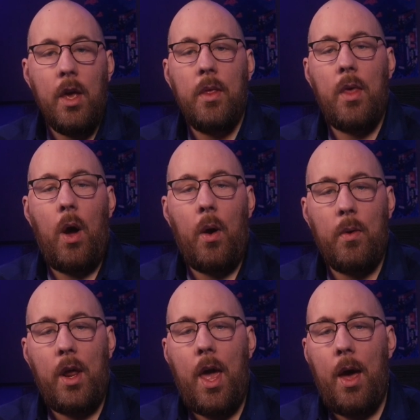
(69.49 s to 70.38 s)
that
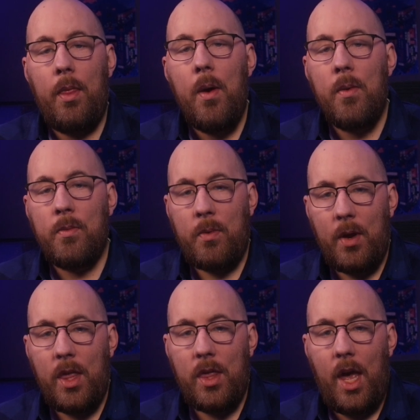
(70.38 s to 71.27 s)
already have
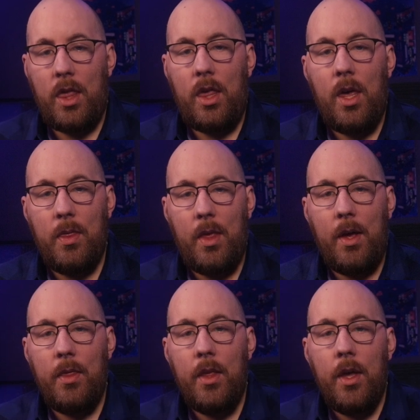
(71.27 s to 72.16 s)
presets in
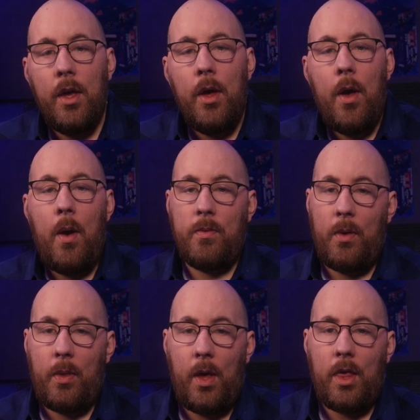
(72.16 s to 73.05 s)
them. A few
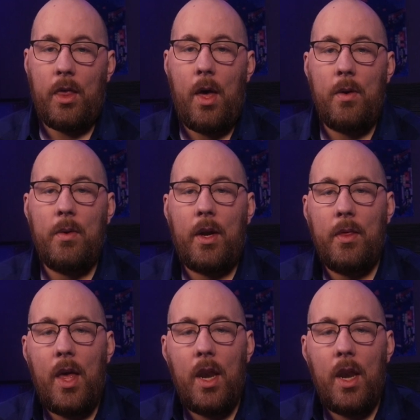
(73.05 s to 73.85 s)
places I'd recommend